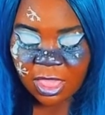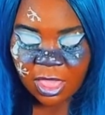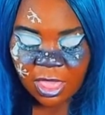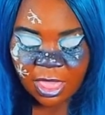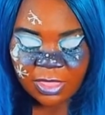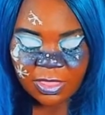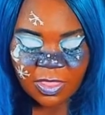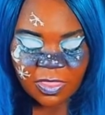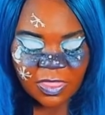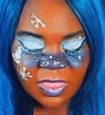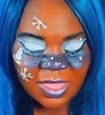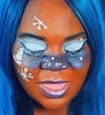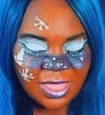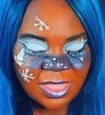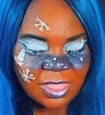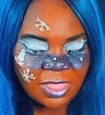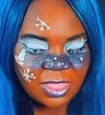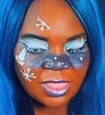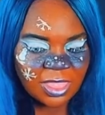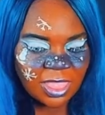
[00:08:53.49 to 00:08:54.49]
And the thing
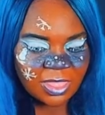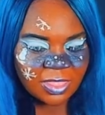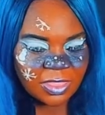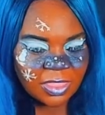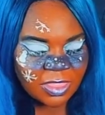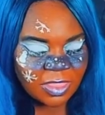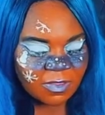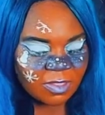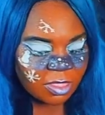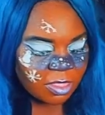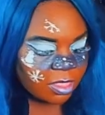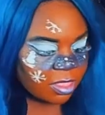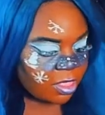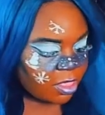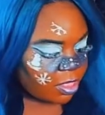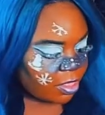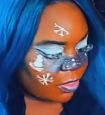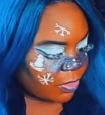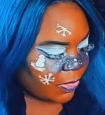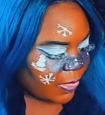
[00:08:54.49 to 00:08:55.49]
is that
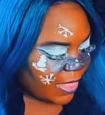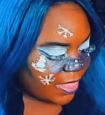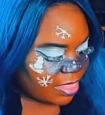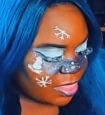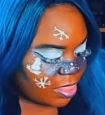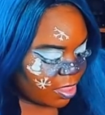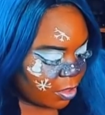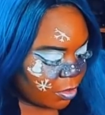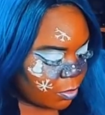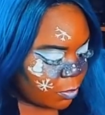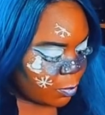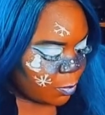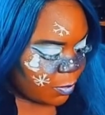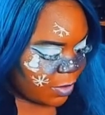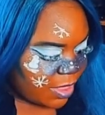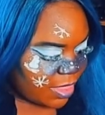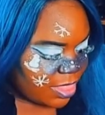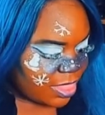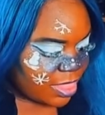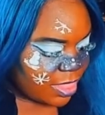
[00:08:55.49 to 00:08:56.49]
they're so
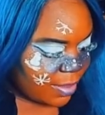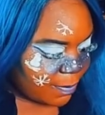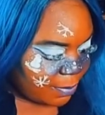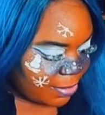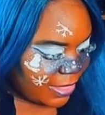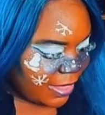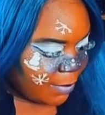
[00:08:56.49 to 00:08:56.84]
reasonably